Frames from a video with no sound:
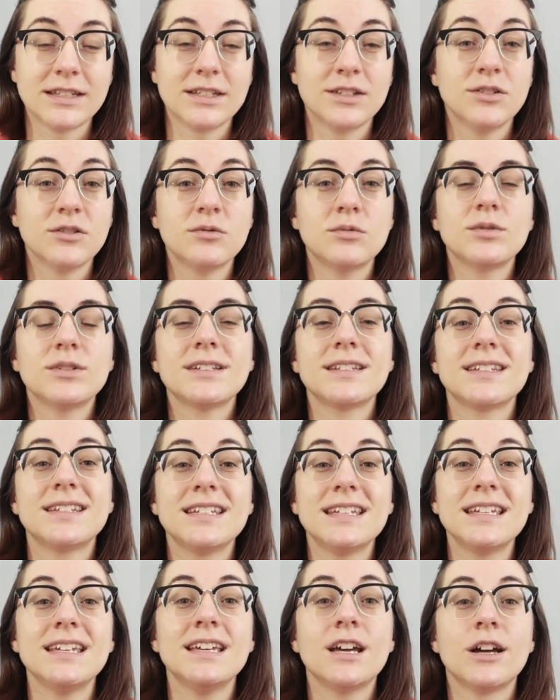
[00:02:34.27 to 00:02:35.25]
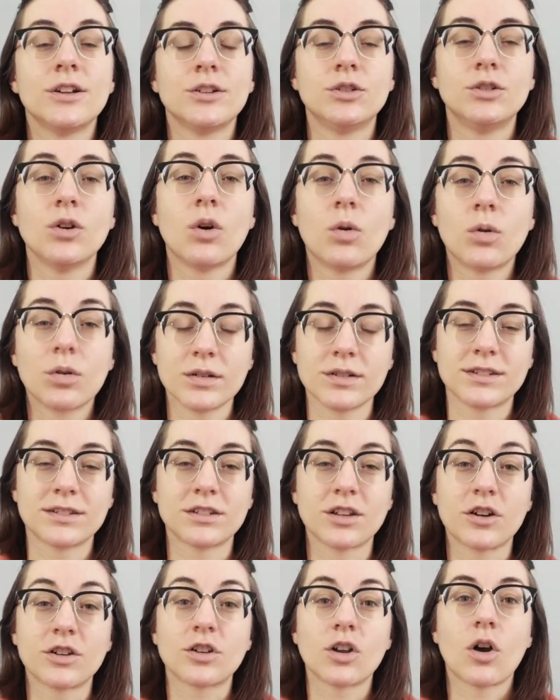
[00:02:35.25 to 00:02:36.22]
you will see doors
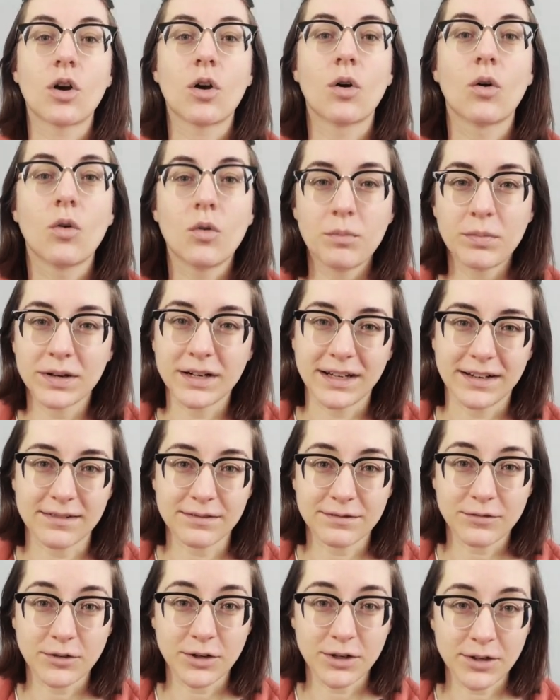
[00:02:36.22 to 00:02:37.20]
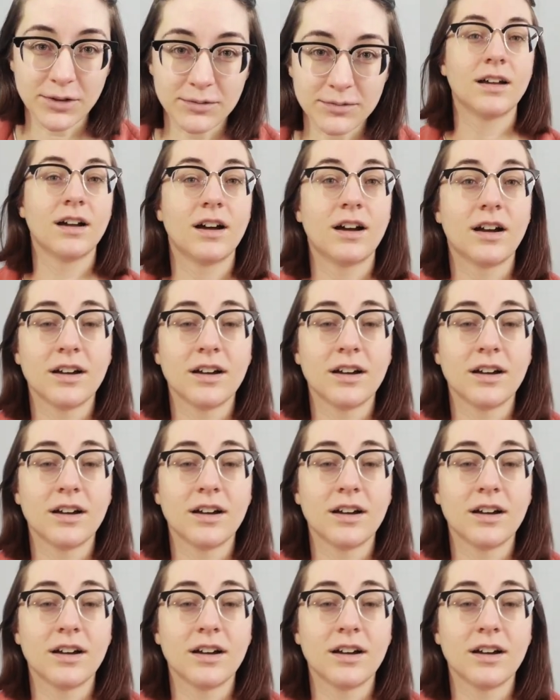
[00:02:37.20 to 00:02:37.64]
start opening for you.